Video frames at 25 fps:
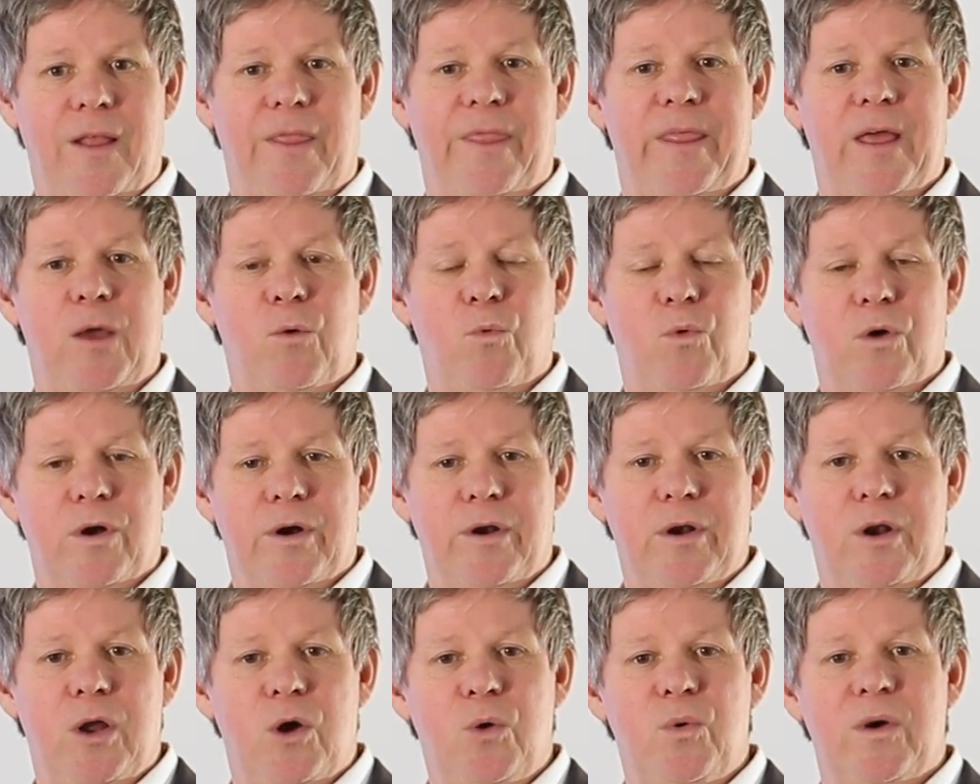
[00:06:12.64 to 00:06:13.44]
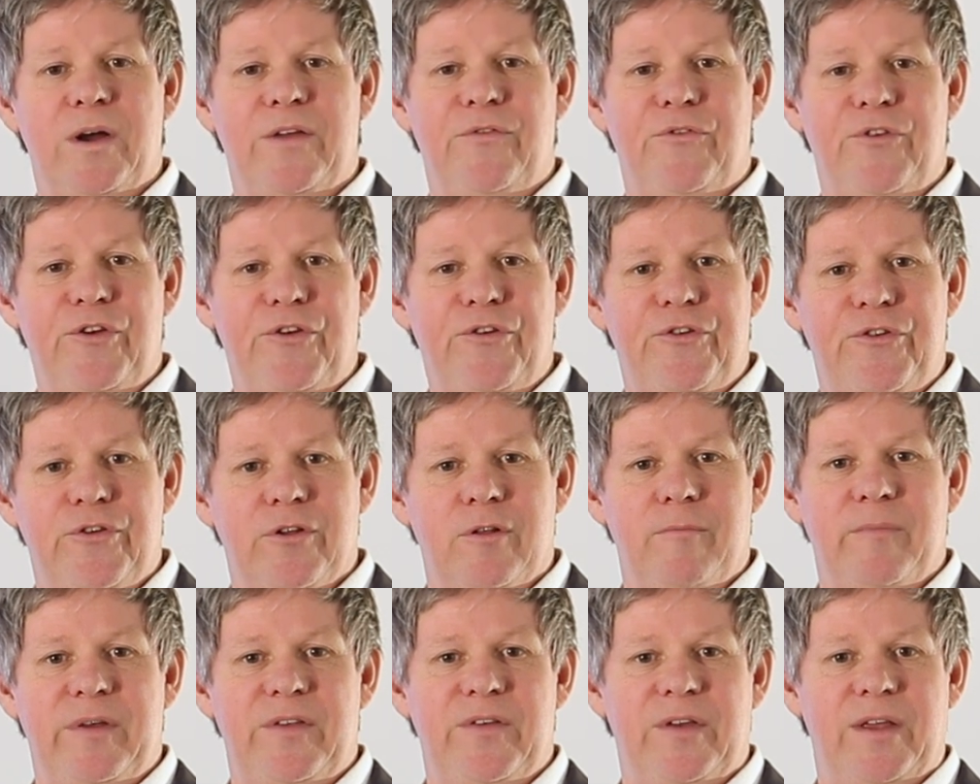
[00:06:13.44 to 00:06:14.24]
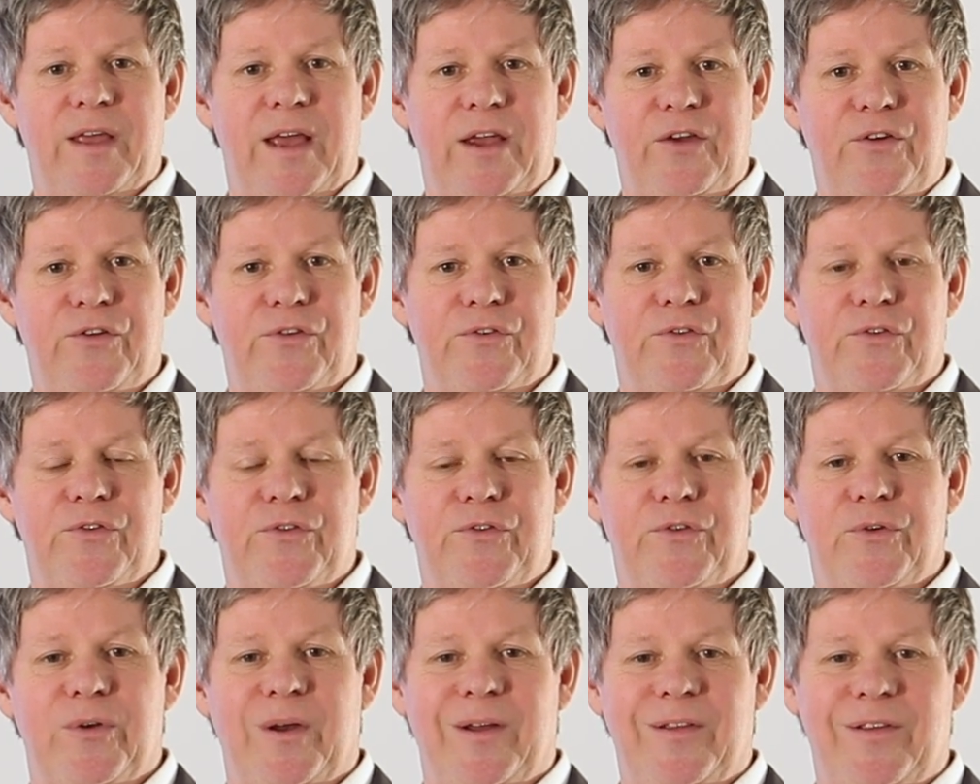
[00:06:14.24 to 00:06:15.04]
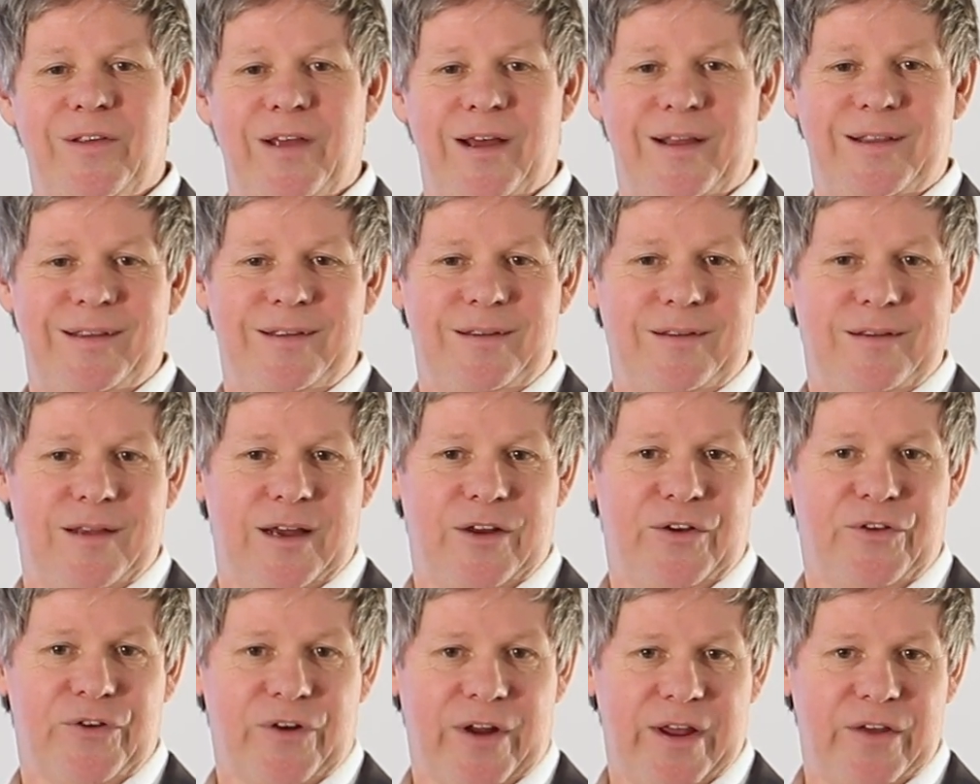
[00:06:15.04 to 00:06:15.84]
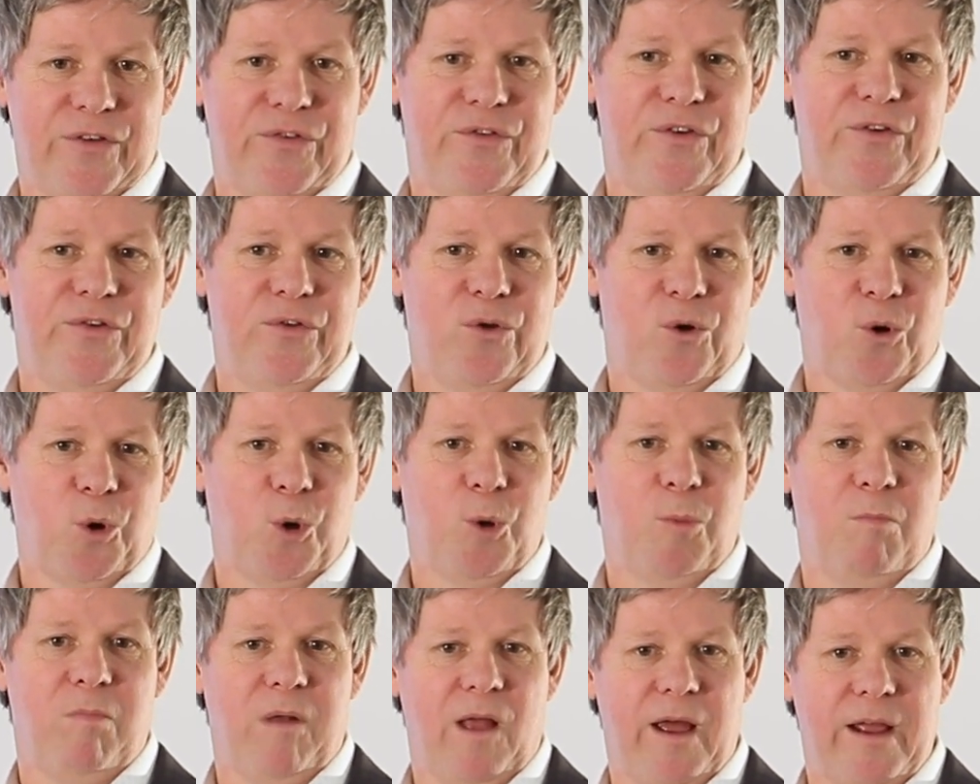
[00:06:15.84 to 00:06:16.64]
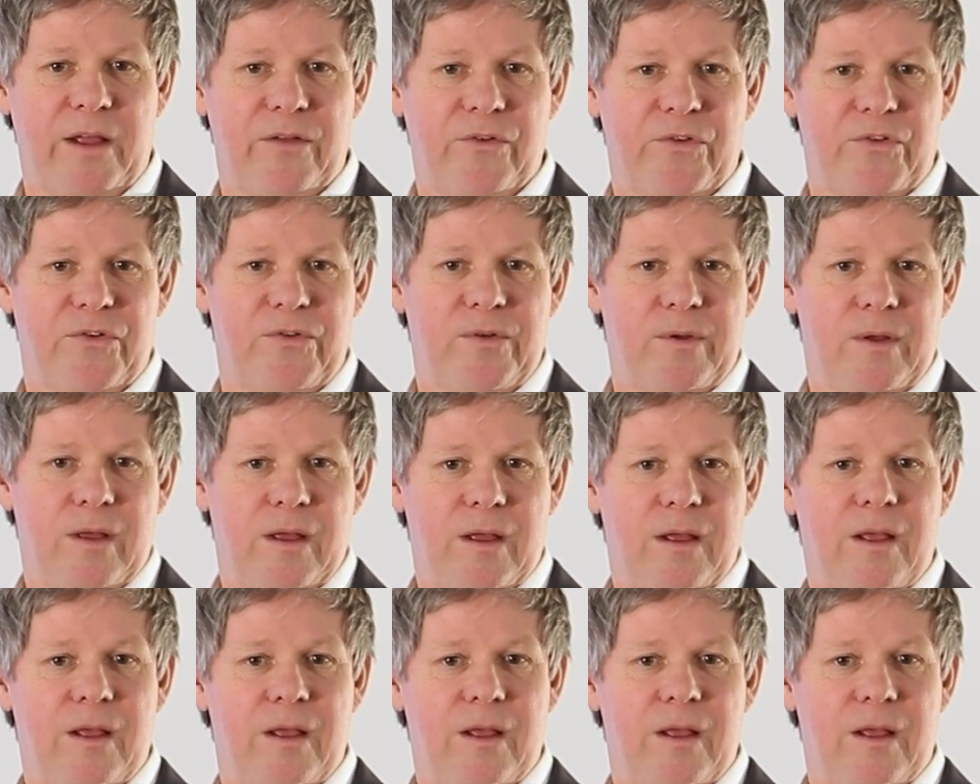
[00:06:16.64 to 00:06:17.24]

there were no additional mitigations to address this non-compliance.